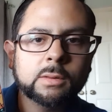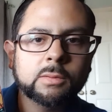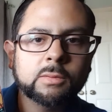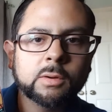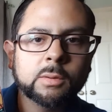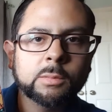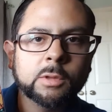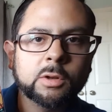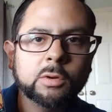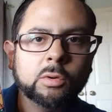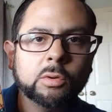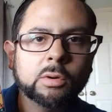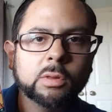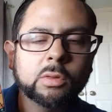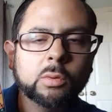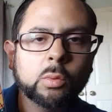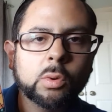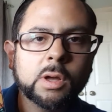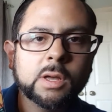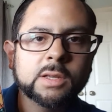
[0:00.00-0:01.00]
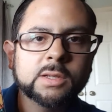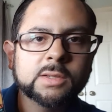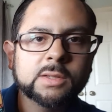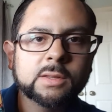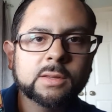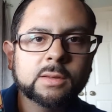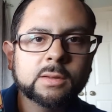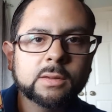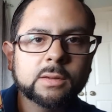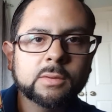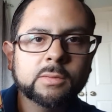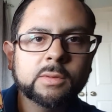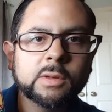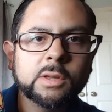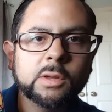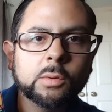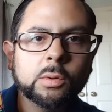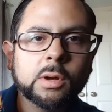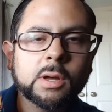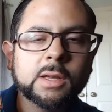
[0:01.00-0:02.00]
the northwest of the
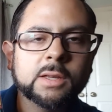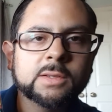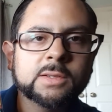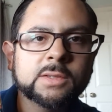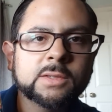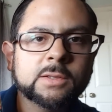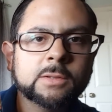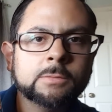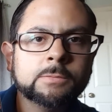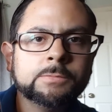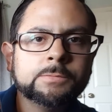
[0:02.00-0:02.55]
U.S.